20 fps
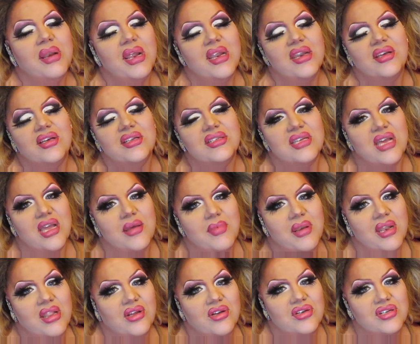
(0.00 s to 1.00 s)
But I had a good time
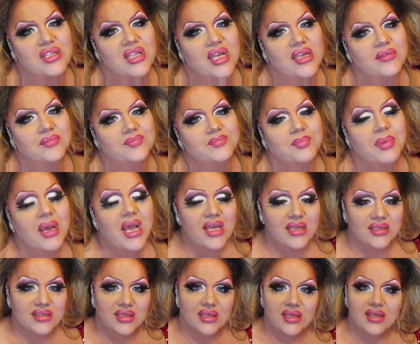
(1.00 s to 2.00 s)
and I learned a lot.
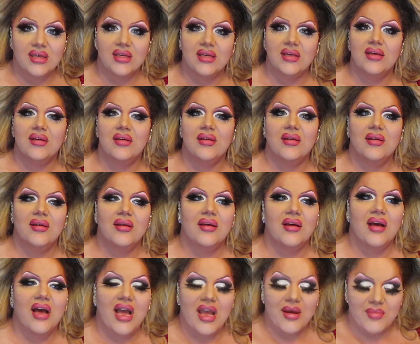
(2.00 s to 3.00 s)
But
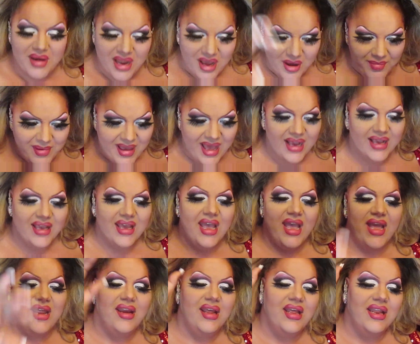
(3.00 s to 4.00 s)
I am now back
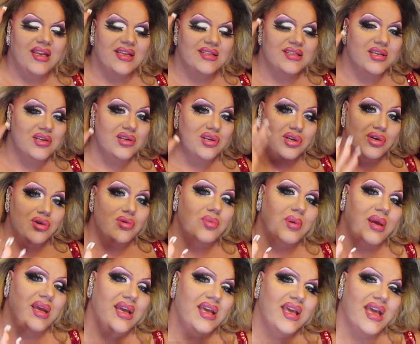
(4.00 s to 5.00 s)
and it is a new
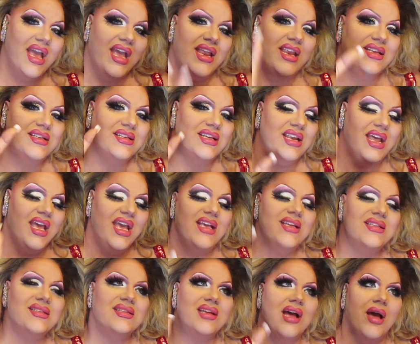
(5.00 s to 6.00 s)
week and
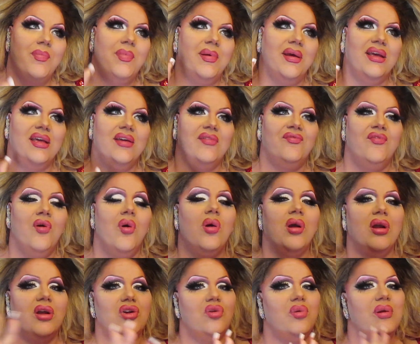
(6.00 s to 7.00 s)
today's topic
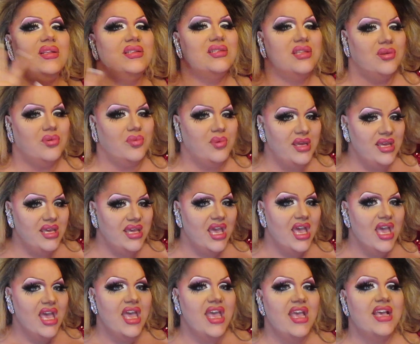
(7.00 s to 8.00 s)
for Queens of the Week
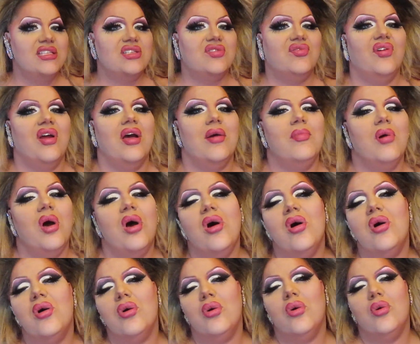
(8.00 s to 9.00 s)
is from
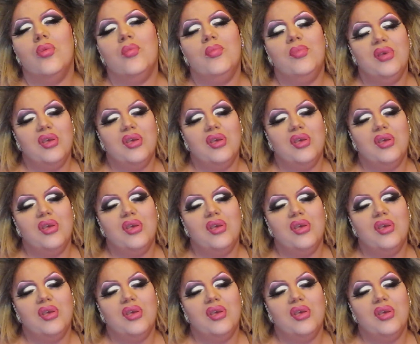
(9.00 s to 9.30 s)
Oh